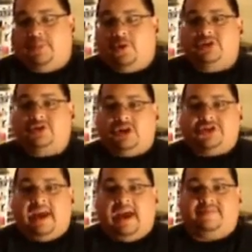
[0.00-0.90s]
but it does
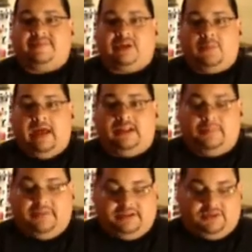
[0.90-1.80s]
have some
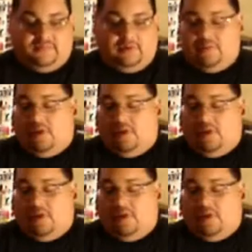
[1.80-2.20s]
elements from